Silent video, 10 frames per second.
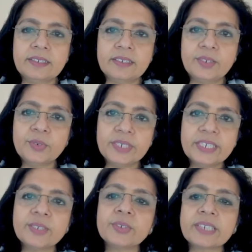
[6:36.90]
You
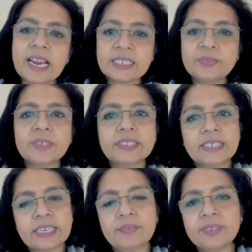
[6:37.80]
need to transfer the
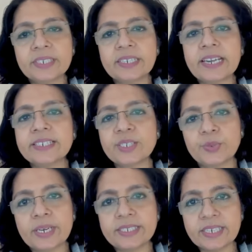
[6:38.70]
kefir grains
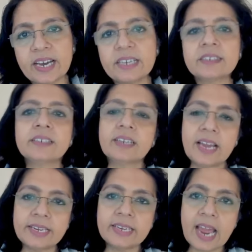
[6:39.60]
to a jar
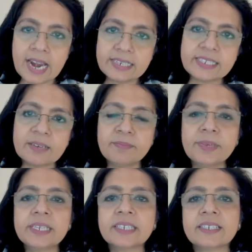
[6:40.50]
and add some
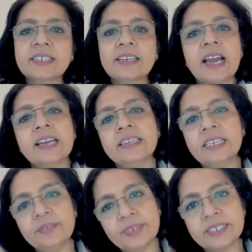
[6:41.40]
milk and
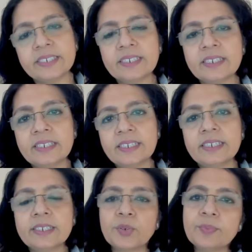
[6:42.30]
leave it
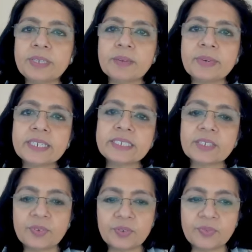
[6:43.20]
in room temperature
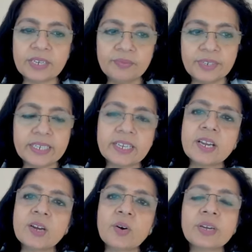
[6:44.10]
for 1 week.
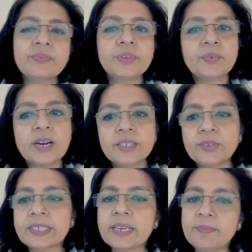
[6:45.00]
Or if you want
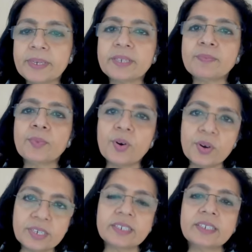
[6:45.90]
to keep it
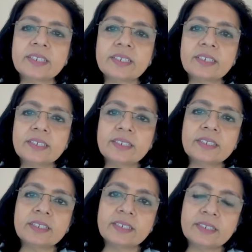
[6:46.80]
more
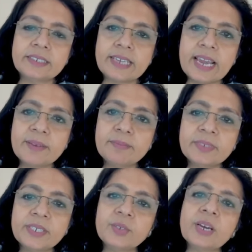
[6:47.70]
time,
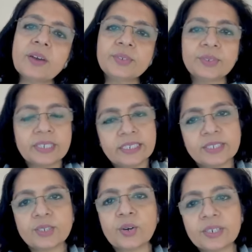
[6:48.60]
you have to
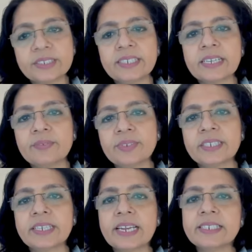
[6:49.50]
store the
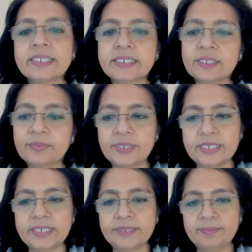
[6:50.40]
kefir grains in the fridge.